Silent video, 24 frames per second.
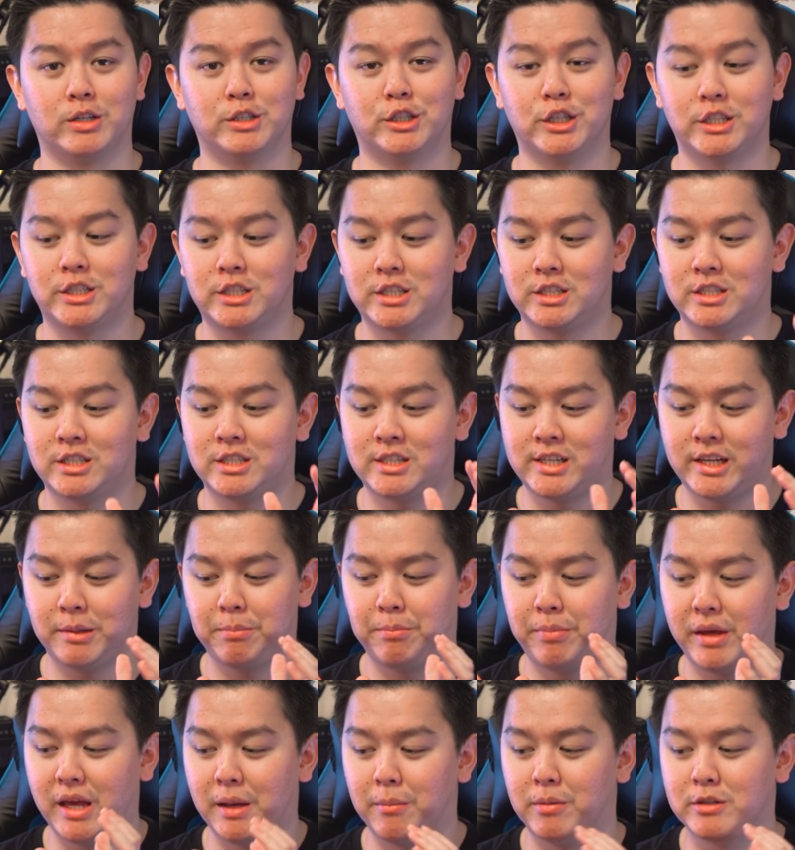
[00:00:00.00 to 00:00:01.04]
Just to
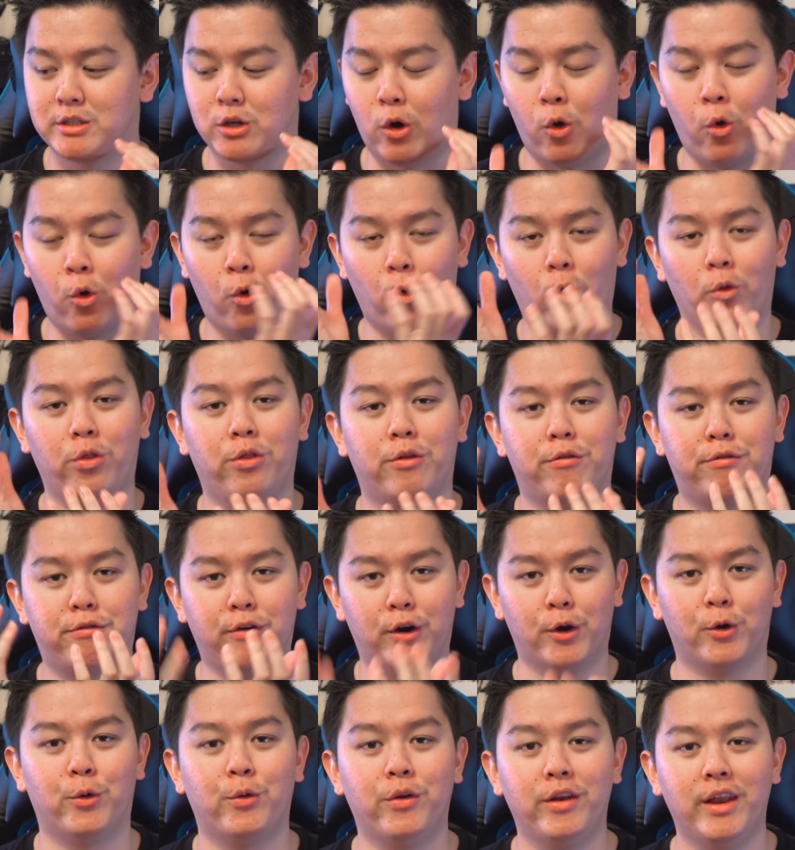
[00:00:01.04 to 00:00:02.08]
be able to hold the
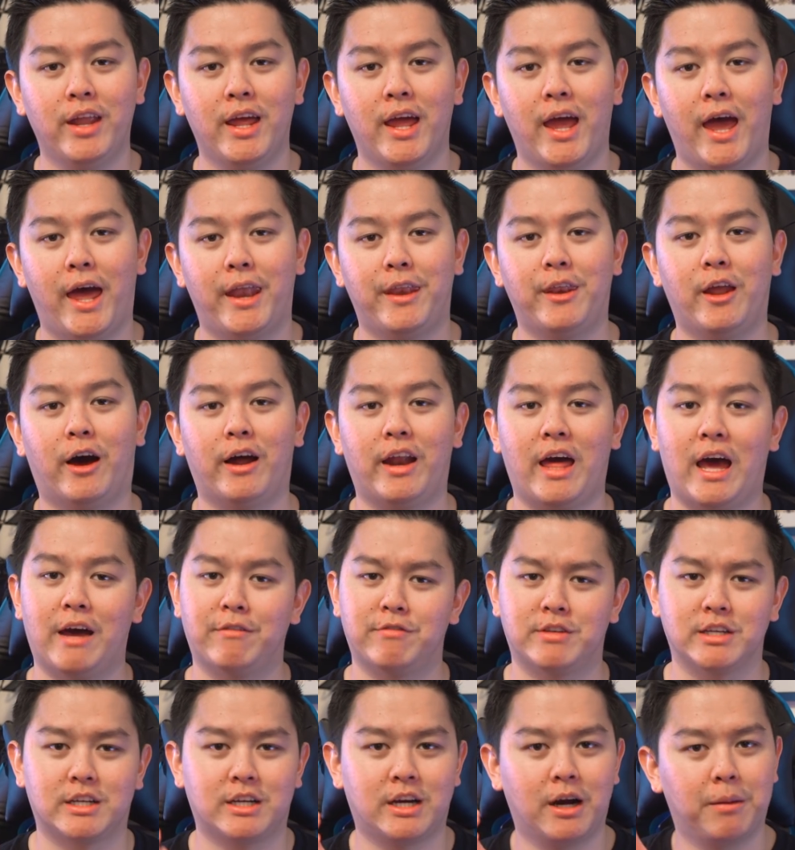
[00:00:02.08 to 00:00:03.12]
phone and not
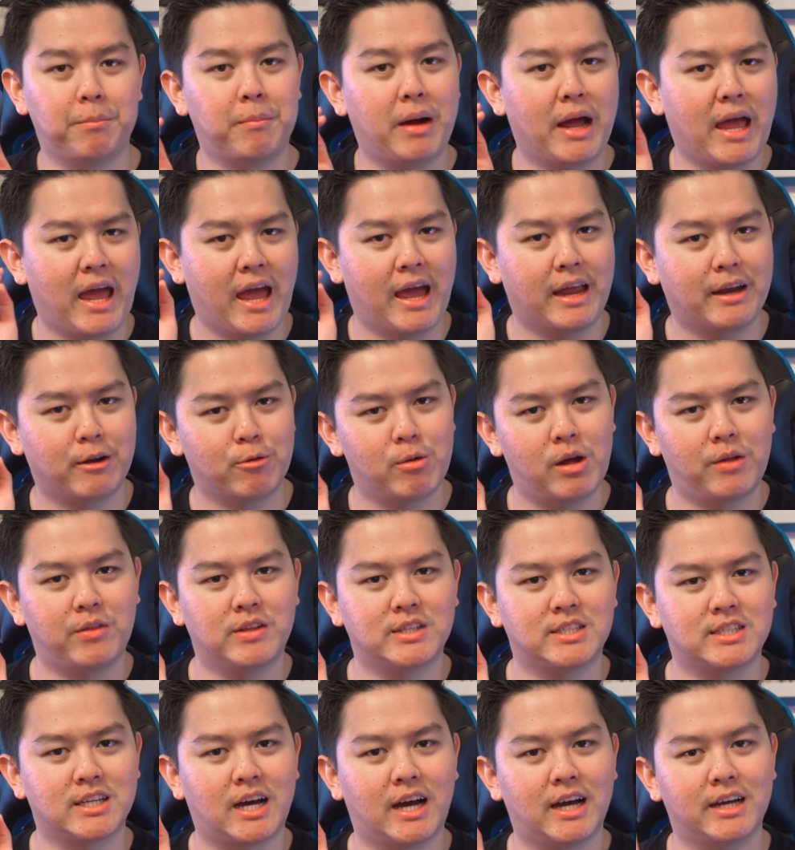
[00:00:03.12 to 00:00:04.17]
have to cut my hand around the
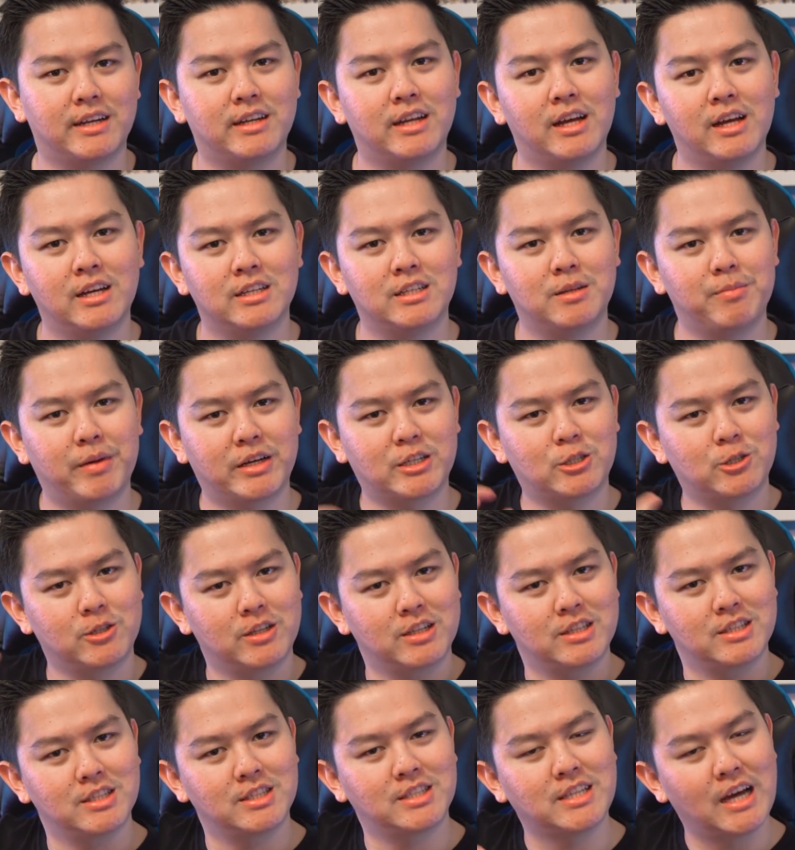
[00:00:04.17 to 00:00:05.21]
side to make sure
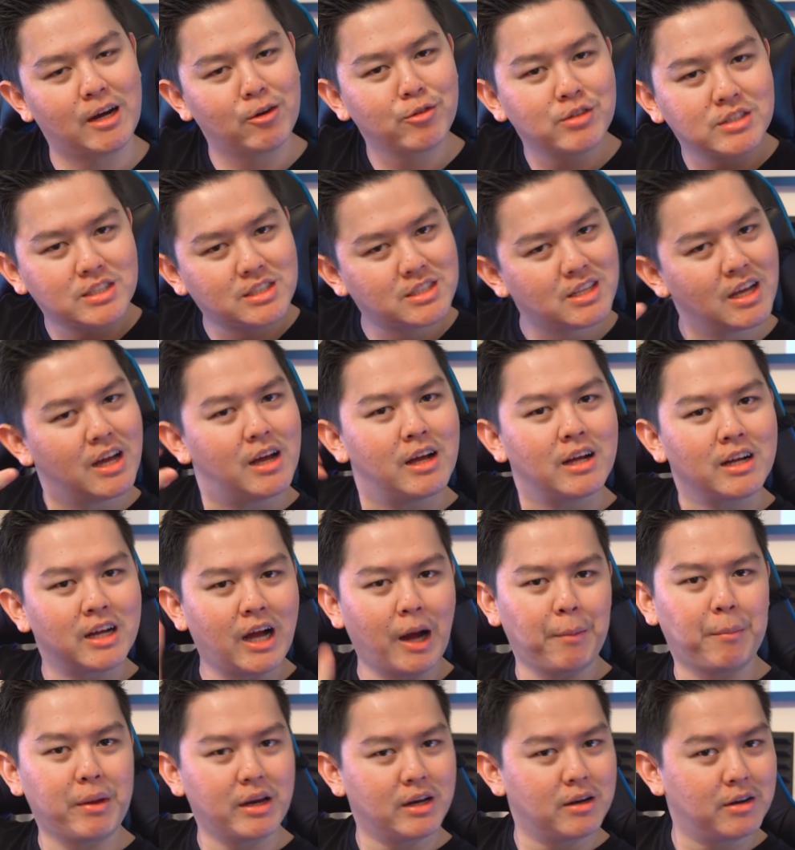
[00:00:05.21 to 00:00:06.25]
that the sound is
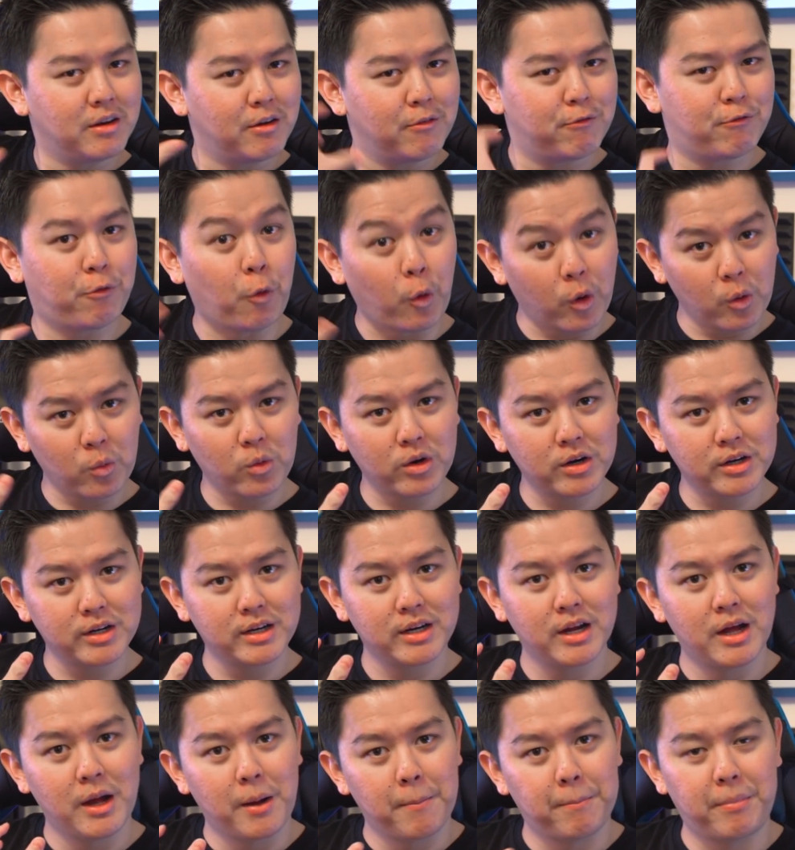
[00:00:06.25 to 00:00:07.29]
coming
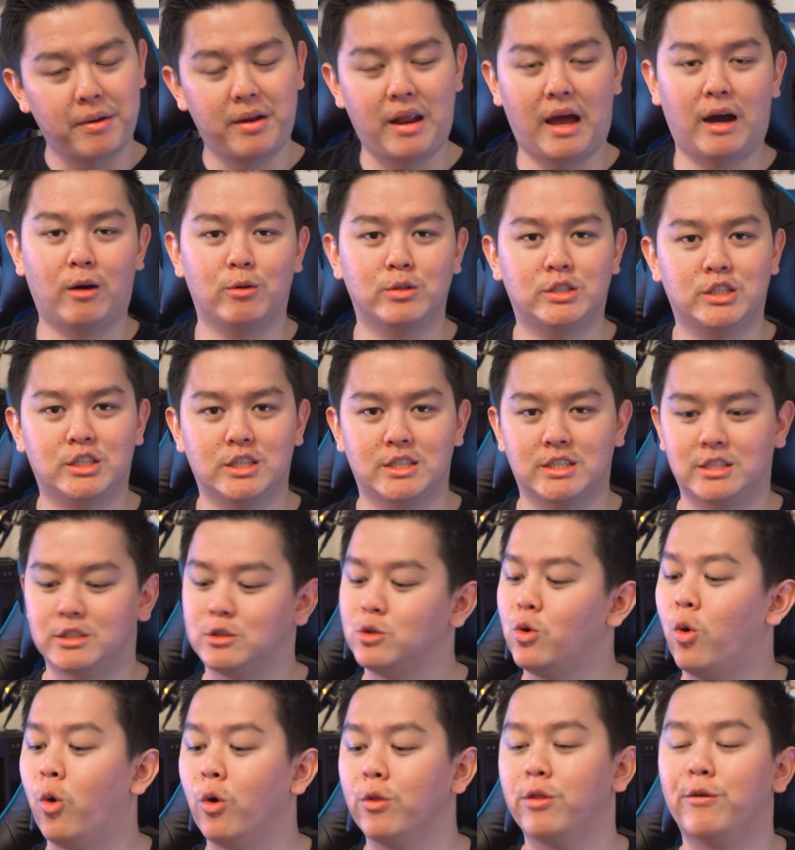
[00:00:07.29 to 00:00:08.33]
forward, but now it's just
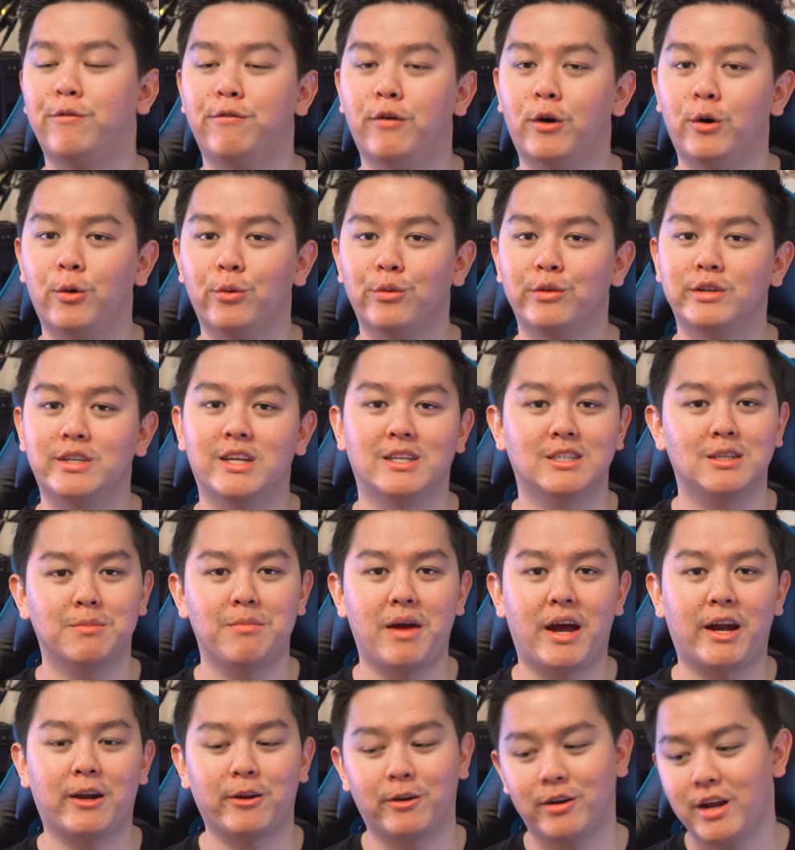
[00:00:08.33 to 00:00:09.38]
you hold the phone, doesn't
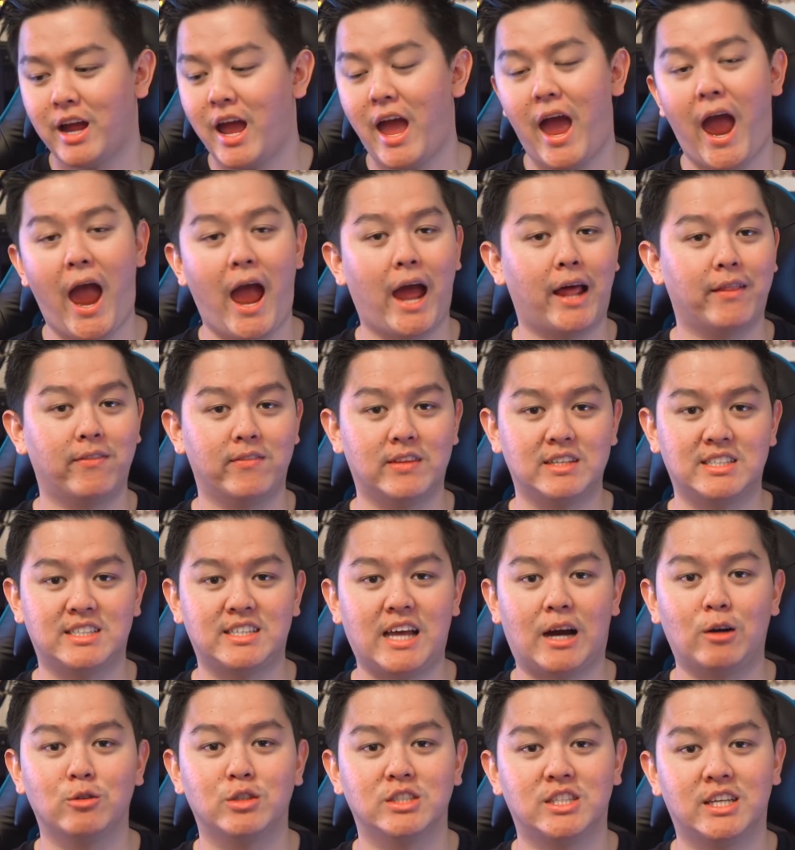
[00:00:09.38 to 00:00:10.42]
matter, and the
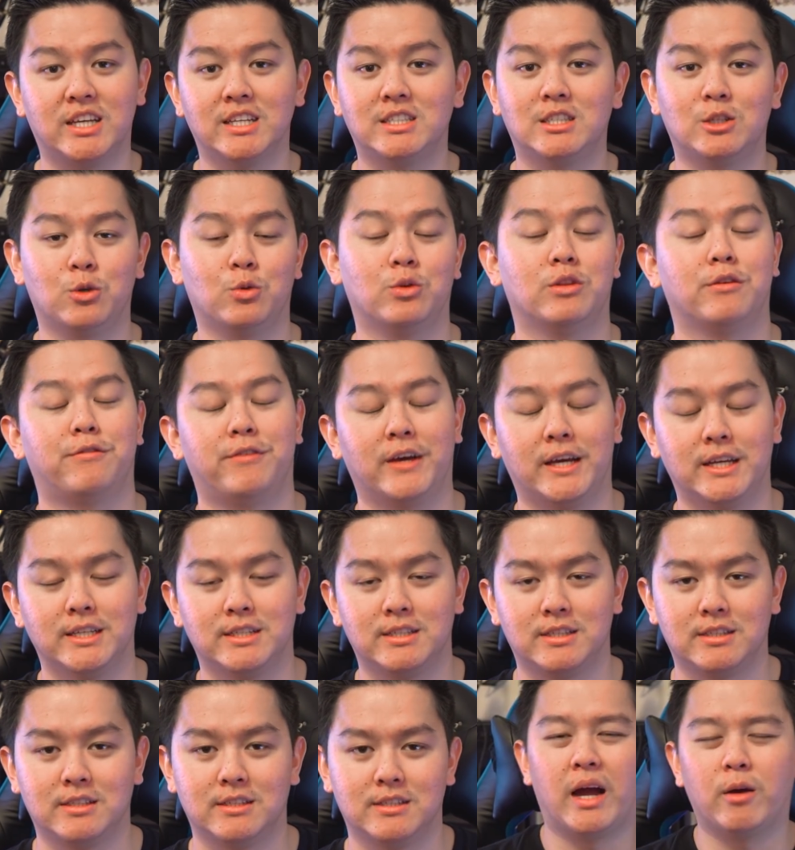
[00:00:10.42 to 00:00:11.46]
sound just hits you in the face.